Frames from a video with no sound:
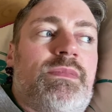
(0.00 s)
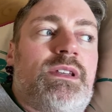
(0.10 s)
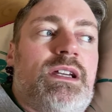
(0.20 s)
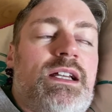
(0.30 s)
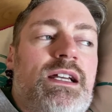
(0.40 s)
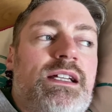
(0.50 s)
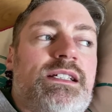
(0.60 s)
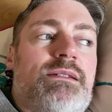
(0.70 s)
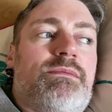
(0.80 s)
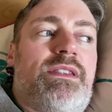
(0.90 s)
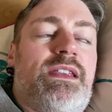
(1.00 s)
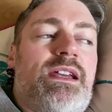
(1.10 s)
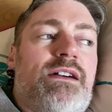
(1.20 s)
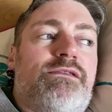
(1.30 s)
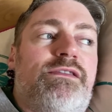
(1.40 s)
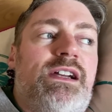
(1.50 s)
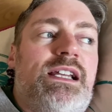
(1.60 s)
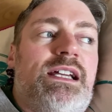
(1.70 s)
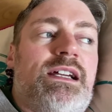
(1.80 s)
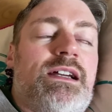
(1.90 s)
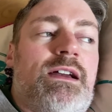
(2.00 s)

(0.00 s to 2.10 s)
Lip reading: I guess I'm feeling.